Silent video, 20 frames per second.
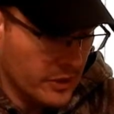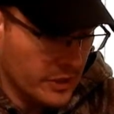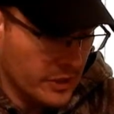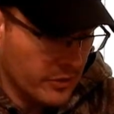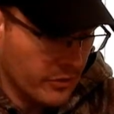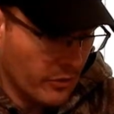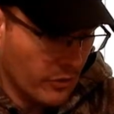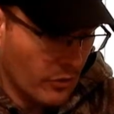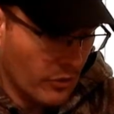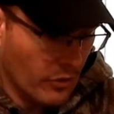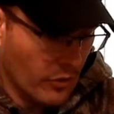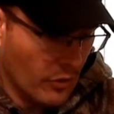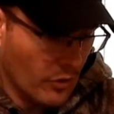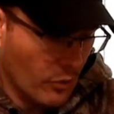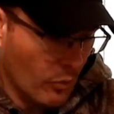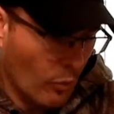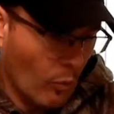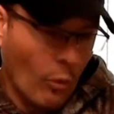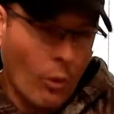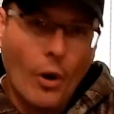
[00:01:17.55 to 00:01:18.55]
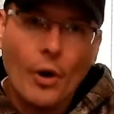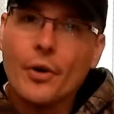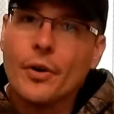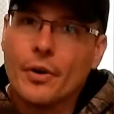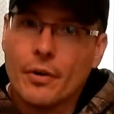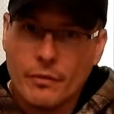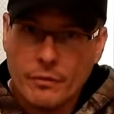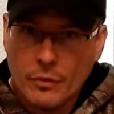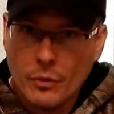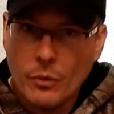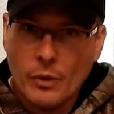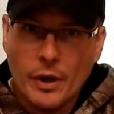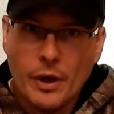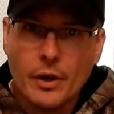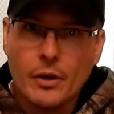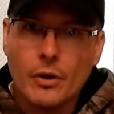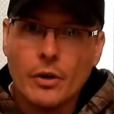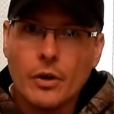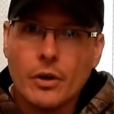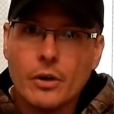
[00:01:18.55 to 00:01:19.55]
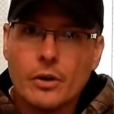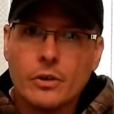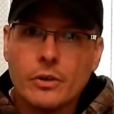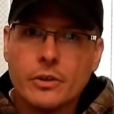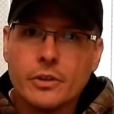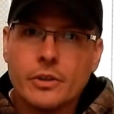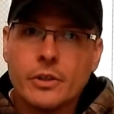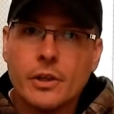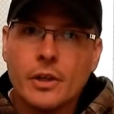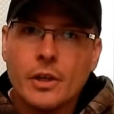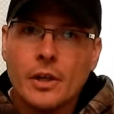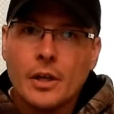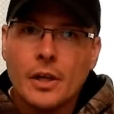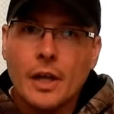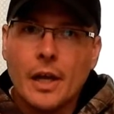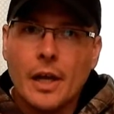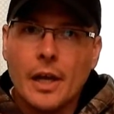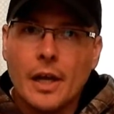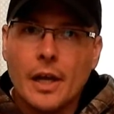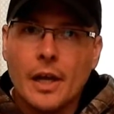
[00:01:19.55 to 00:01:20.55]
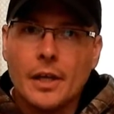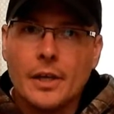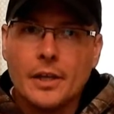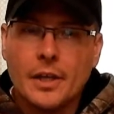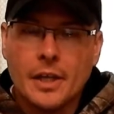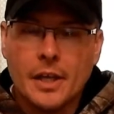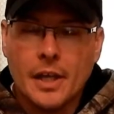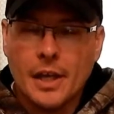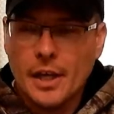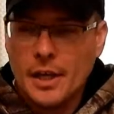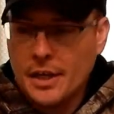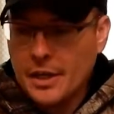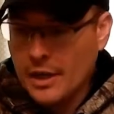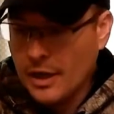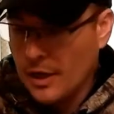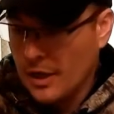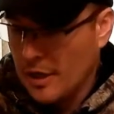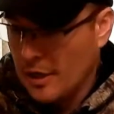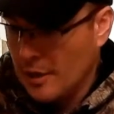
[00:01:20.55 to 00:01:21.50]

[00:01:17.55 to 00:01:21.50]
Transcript: These are wonderful ARs, and again,